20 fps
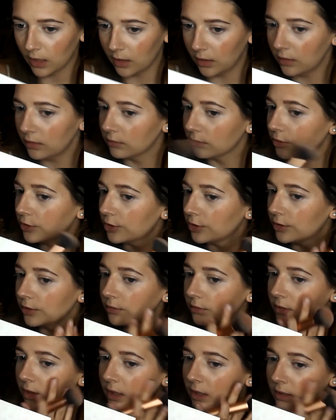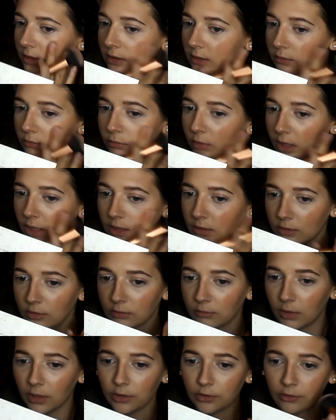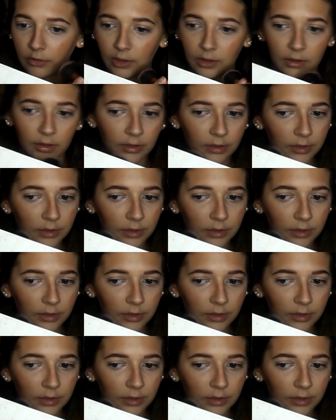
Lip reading: Oh shoot, that is way too much right